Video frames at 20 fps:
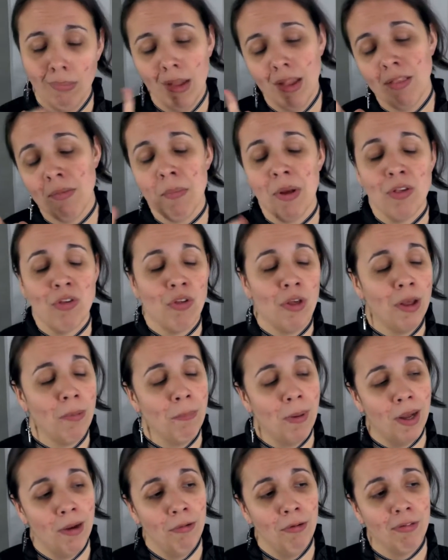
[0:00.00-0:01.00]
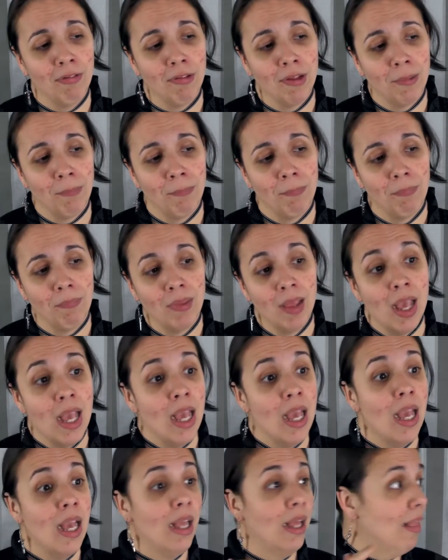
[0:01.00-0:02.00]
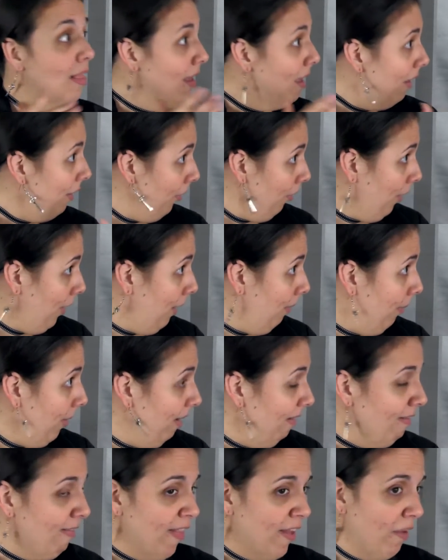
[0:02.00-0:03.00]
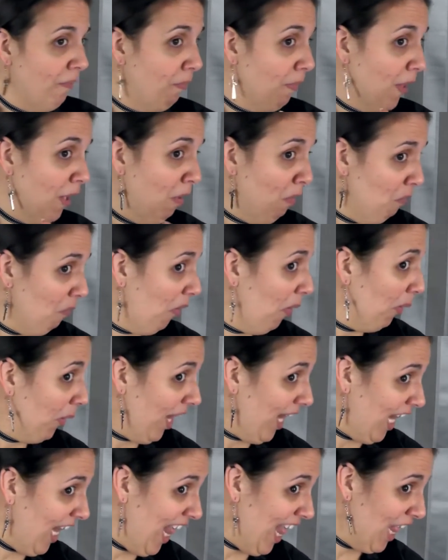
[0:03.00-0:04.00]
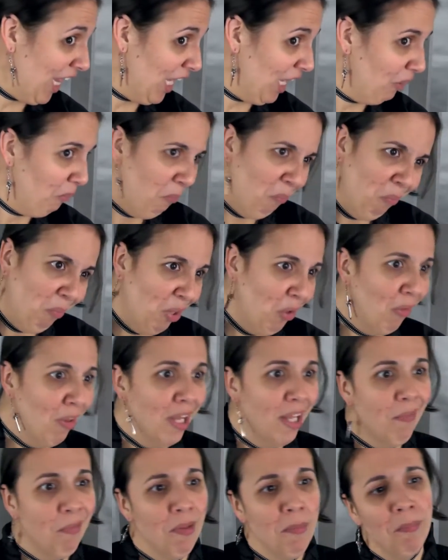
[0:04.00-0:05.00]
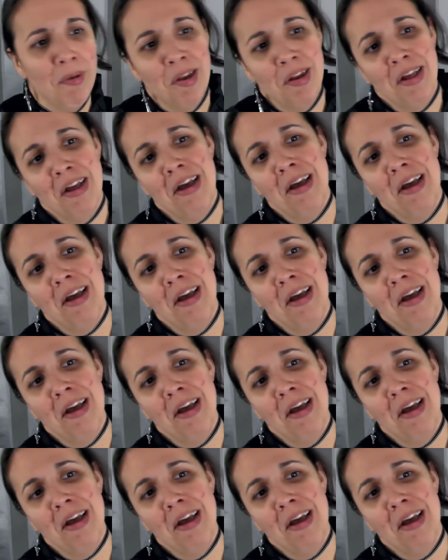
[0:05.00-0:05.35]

It's much like piracy. You tell your enemies that if they don't fall in line, you'll leave them to